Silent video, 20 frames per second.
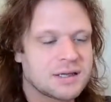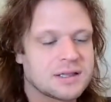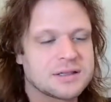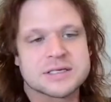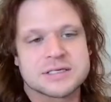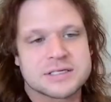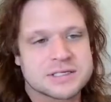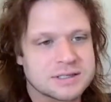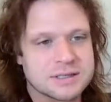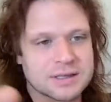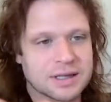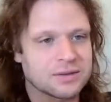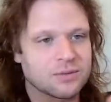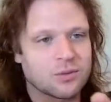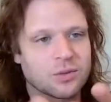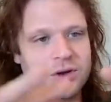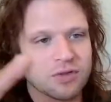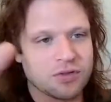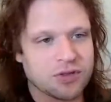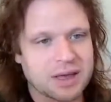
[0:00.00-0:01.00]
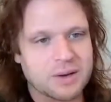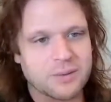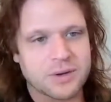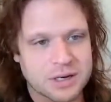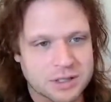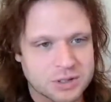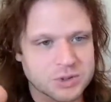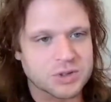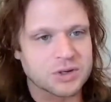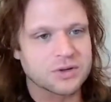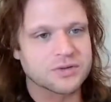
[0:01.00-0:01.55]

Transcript: And this is like one thing I want to drill